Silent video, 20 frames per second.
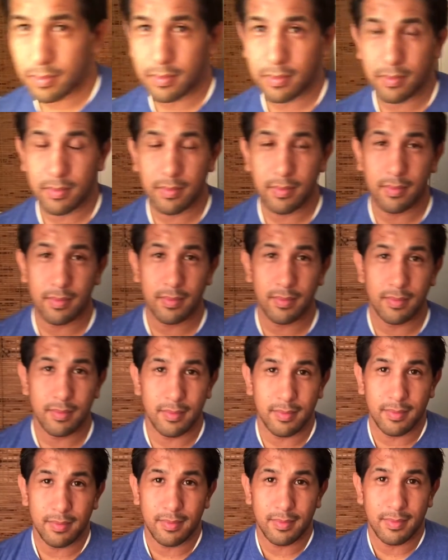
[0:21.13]
just
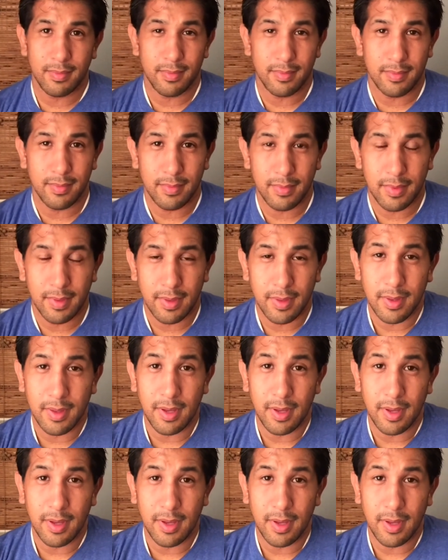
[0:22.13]
want you